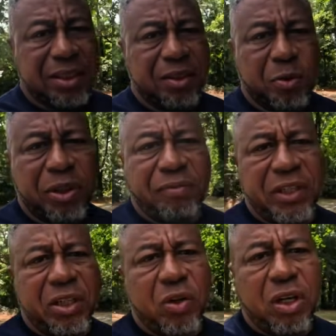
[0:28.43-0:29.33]
quick
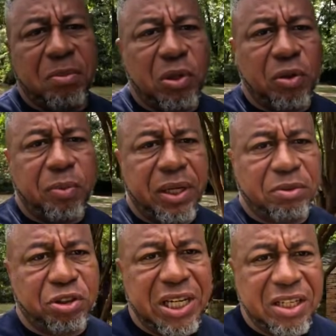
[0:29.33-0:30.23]
video uploaded when I was
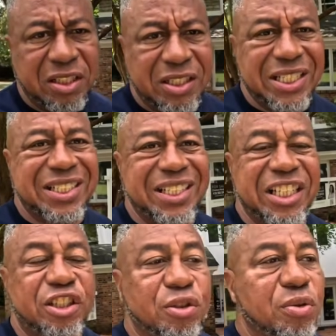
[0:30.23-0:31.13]
trying to assess the
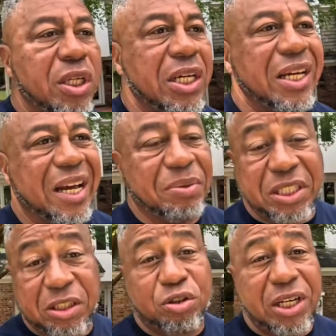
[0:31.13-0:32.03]
issue. I'm
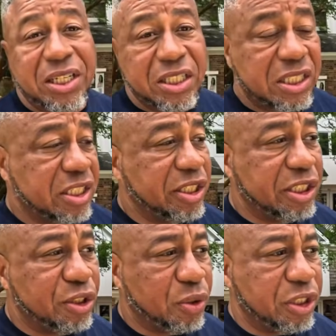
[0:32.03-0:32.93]
still trying to assess the
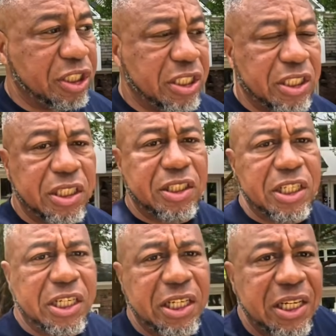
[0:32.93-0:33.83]
issue on
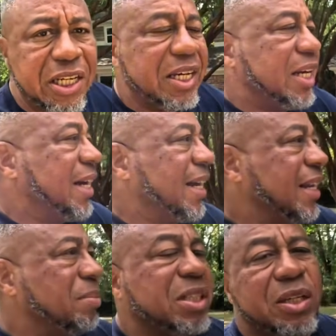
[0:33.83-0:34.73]
Jenny. Let
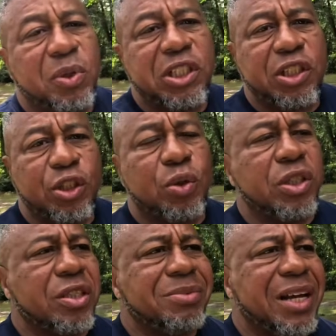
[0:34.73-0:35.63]
me tell you what she's doing.
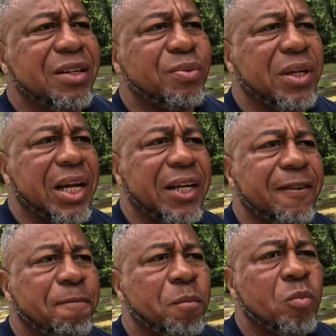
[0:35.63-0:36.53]
Sometimes when I
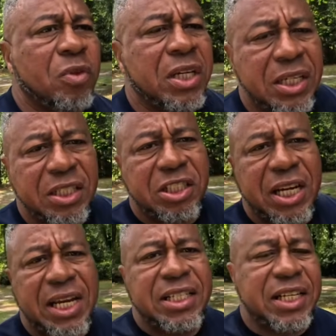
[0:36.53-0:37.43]

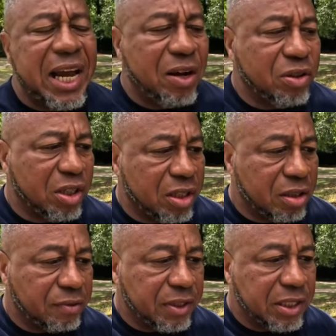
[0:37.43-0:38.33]
change out
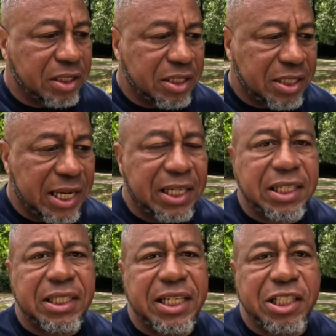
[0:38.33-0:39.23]
of
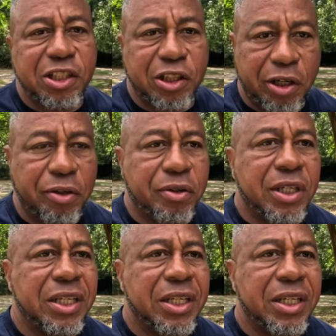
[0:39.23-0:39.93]
second into third,